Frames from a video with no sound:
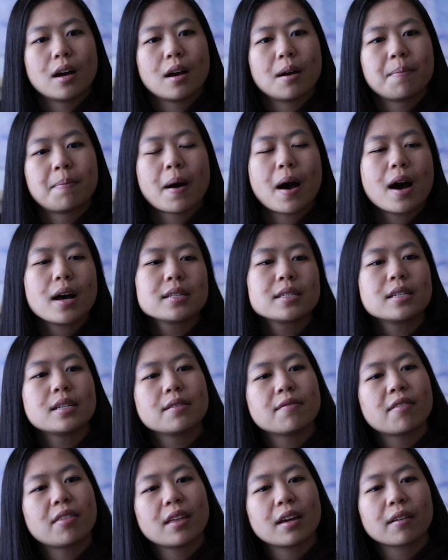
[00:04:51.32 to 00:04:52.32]
A
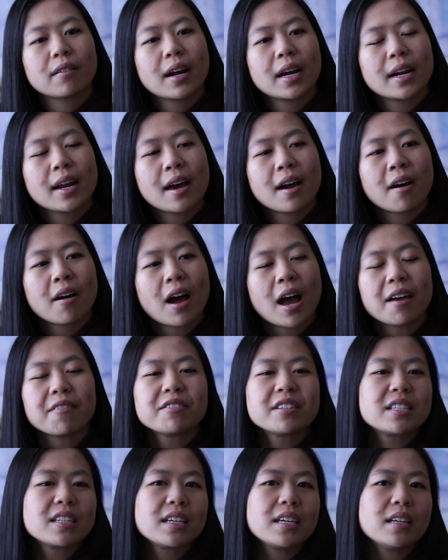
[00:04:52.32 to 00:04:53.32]
positive thing right now, I've
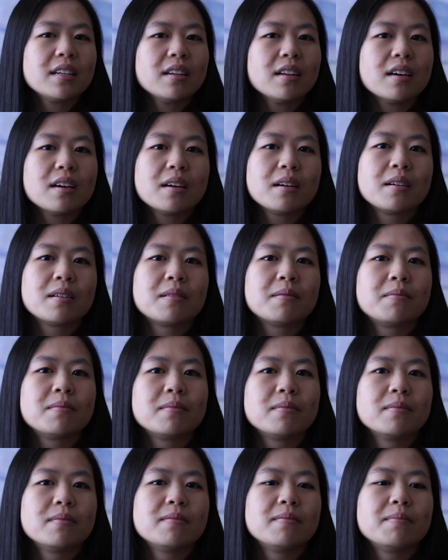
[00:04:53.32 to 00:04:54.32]
seen
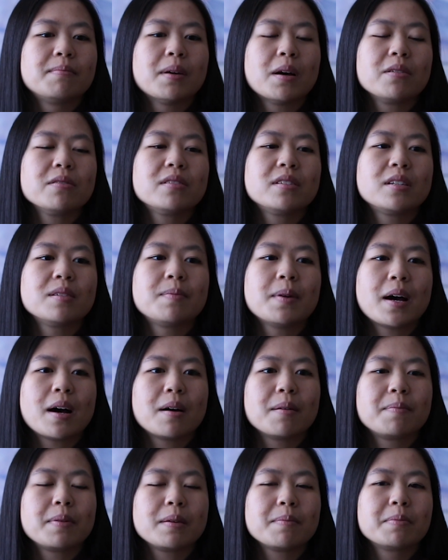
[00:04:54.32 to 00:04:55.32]
posts
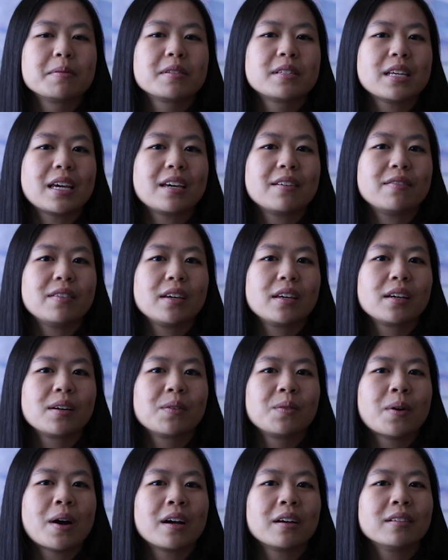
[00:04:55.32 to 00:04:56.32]
about people
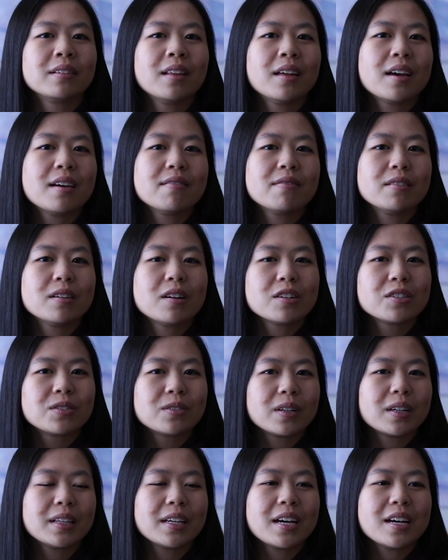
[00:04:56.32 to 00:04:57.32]
saving wildlife in
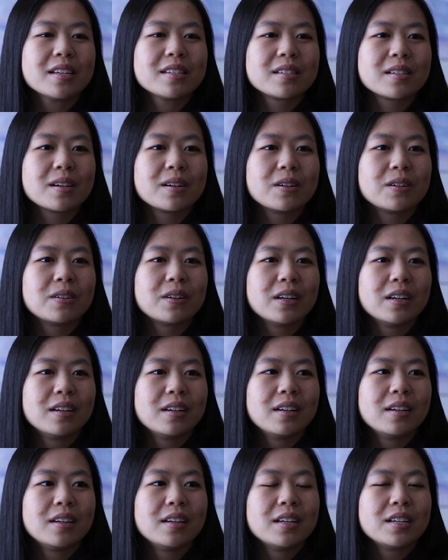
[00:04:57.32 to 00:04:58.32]
Australia, so
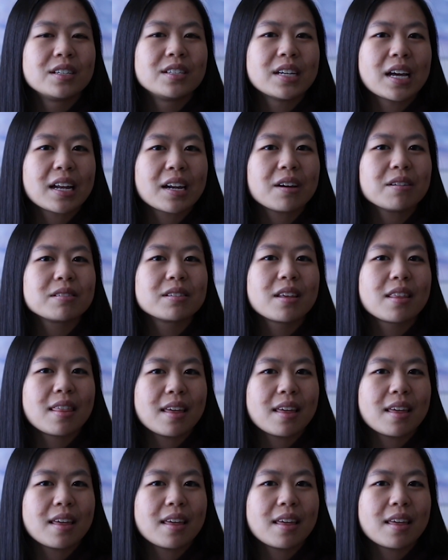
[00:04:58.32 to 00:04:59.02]
shout out to